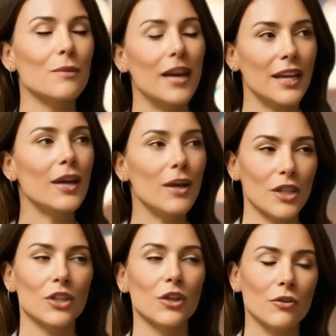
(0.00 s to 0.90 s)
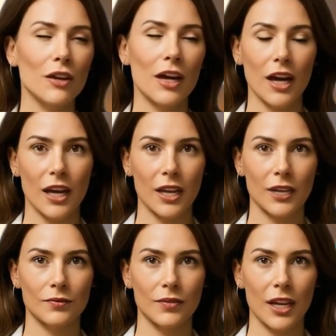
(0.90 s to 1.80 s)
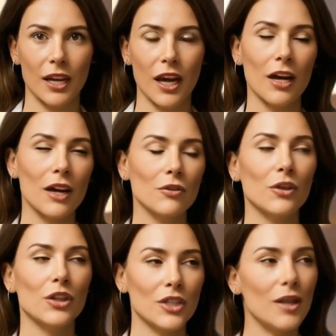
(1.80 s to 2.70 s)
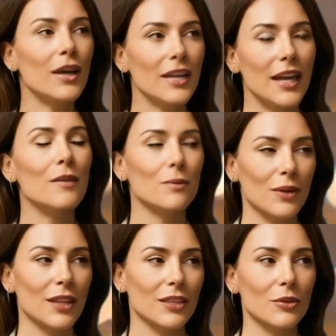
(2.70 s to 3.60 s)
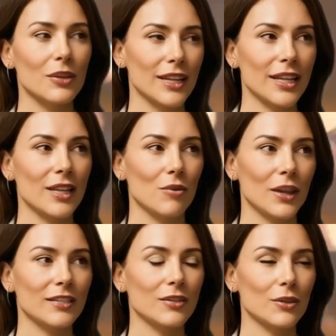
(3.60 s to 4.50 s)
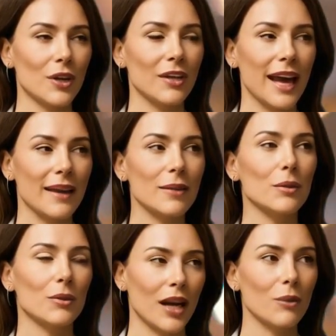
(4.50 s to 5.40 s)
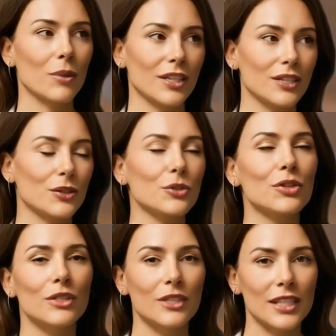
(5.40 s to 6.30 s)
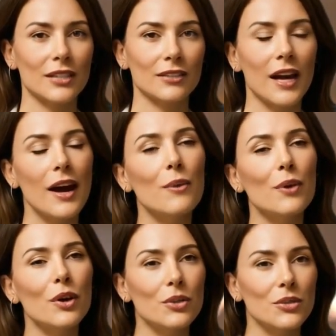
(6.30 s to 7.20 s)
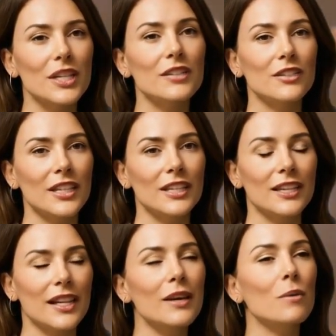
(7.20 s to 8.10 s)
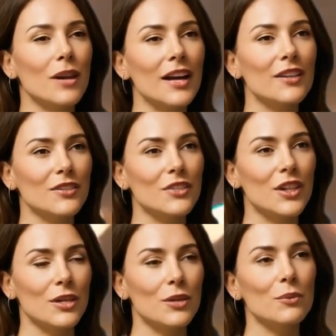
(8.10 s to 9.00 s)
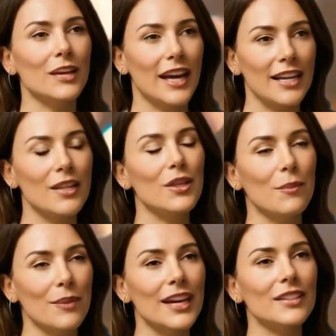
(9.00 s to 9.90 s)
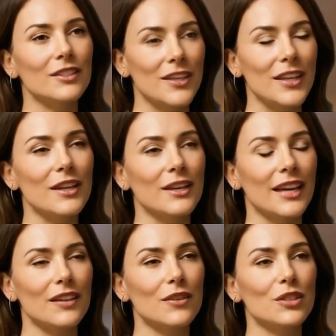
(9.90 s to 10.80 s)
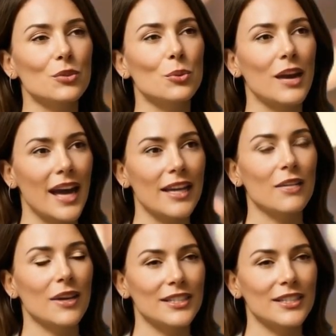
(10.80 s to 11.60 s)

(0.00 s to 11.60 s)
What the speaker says: take what you've learned and begin today, not tomorrow, not someday, right now. Because you are not done, you are just getting started, and your best, most connected years can still be ahead.